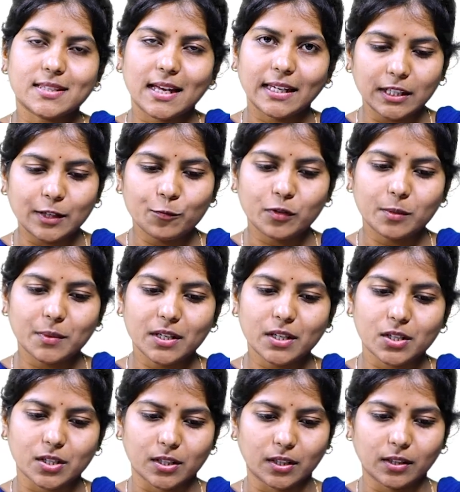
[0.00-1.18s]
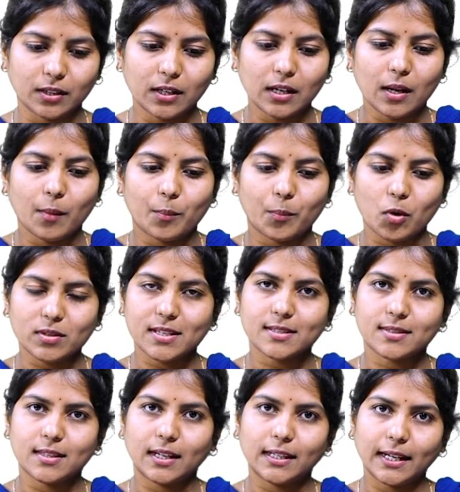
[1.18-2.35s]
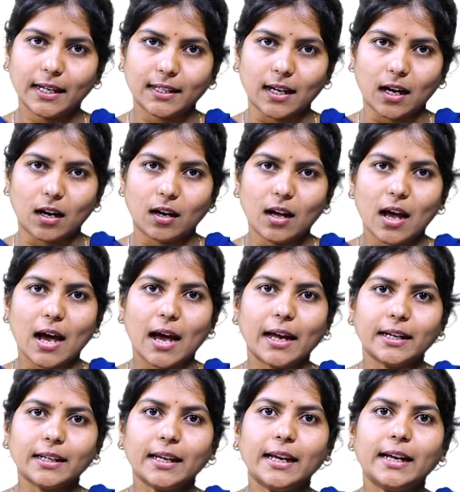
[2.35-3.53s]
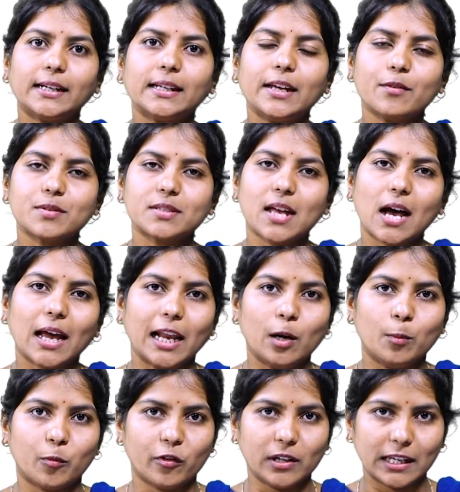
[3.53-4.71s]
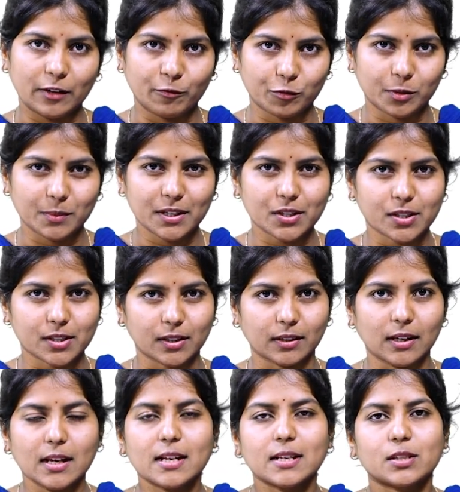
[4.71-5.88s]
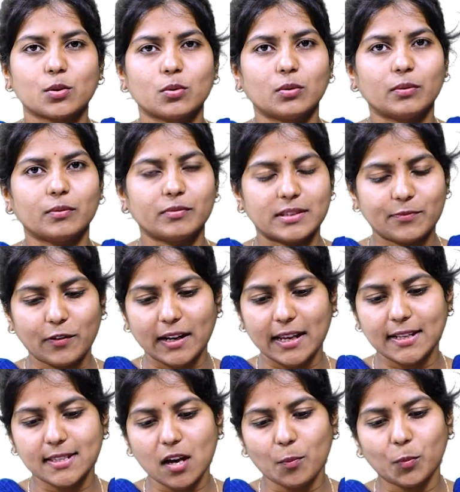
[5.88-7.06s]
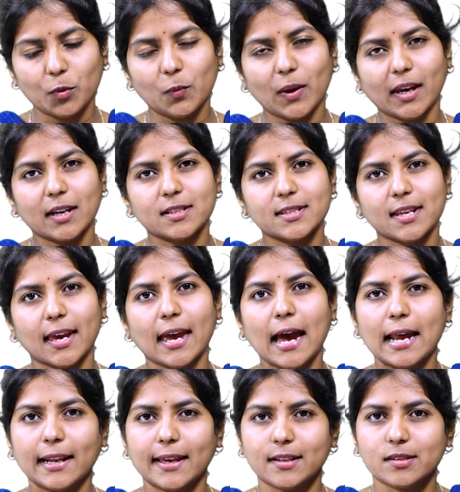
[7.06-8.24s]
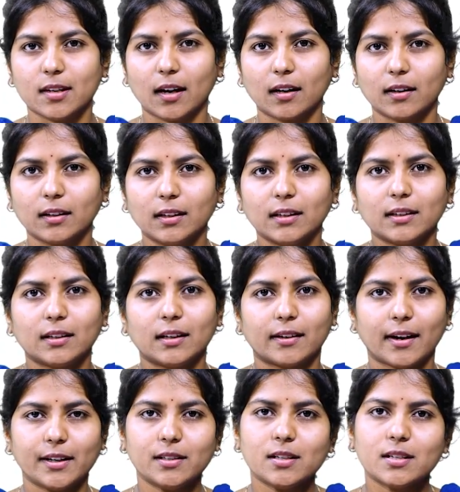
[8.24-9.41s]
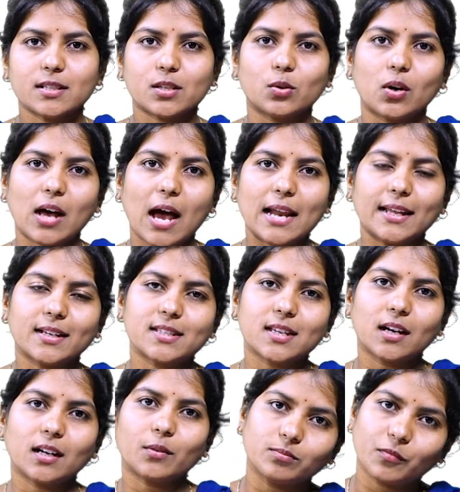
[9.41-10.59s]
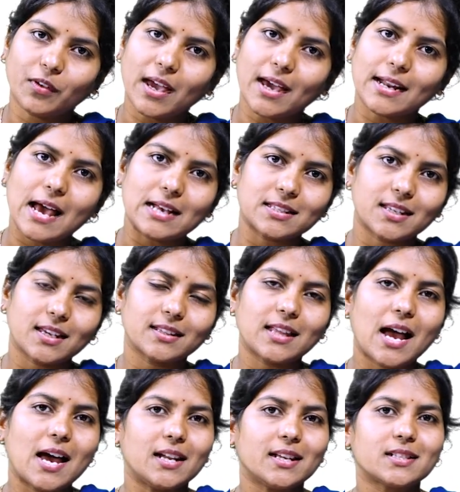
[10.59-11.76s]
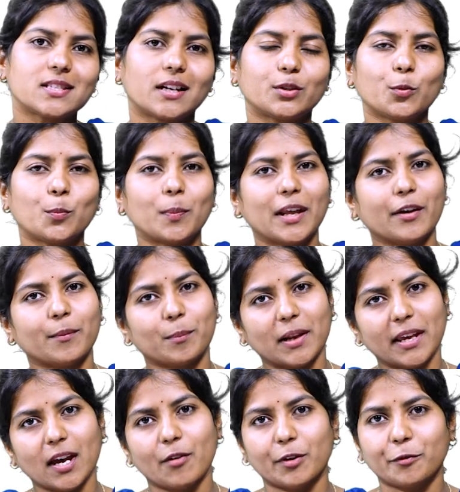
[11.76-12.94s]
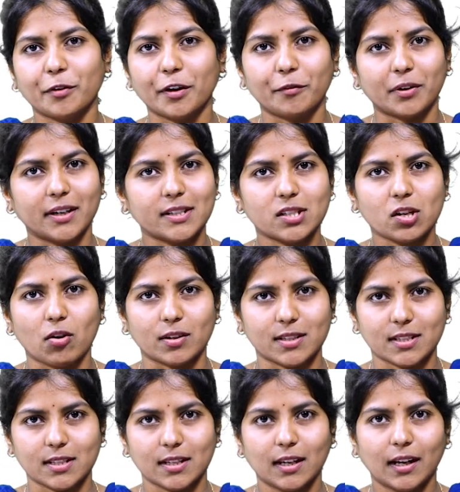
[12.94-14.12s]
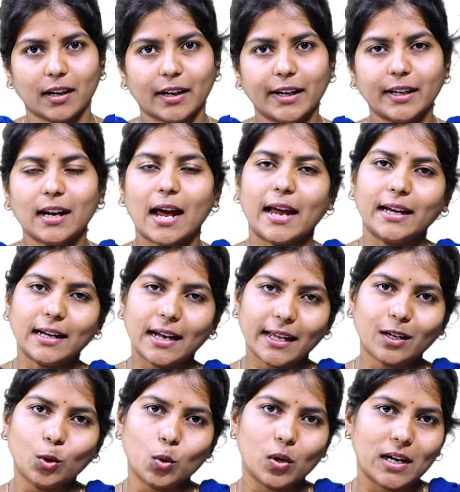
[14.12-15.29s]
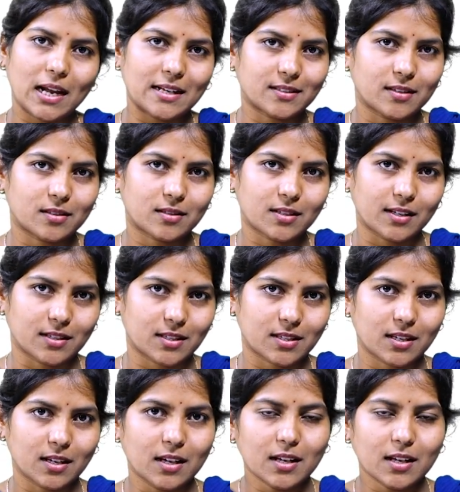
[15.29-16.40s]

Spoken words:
the information, process the data, and it gives the helpful information. So for example, we can say Alexa, right? So Alexa, we are asking the Alexa to play our favorite songs, right? And like Google Assistants.